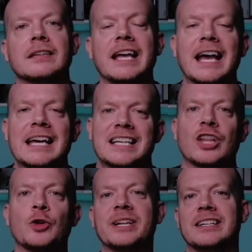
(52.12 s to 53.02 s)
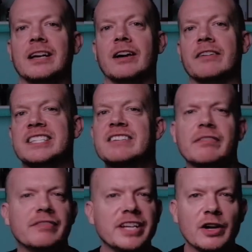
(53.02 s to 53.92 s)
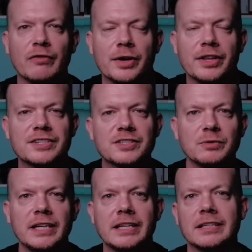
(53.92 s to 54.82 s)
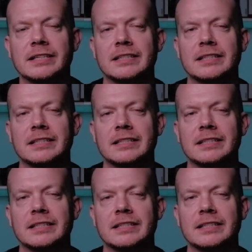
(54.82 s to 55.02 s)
guys, I got a little bit of a different video for you this week.